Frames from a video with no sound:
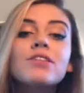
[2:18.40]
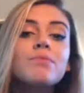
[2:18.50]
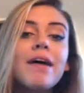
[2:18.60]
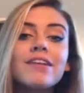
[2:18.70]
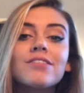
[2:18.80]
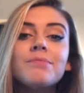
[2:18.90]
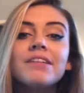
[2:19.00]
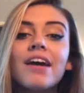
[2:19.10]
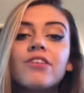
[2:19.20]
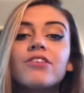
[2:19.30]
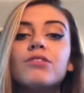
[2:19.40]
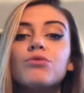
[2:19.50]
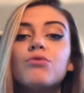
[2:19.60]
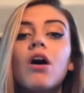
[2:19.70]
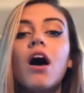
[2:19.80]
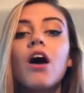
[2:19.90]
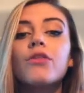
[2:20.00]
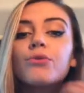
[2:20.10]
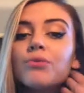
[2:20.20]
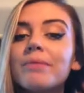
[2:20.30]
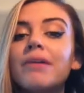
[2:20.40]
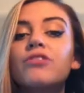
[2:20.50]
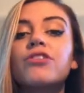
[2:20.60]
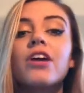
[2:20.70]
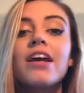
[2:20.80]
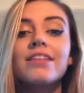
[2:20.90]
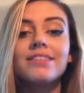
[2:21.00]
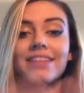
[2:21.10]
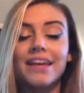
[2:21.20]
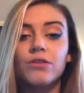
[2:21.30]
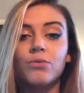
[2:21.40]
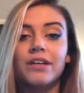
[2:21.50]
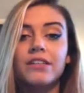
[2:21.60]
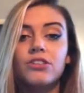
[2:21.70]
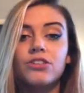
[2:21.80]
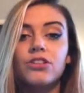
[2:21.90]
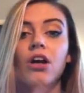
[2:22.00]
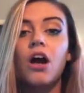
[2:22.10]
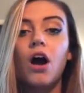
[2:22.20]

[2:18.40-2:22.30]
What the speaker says: smash them together into a 3-measure sandwich.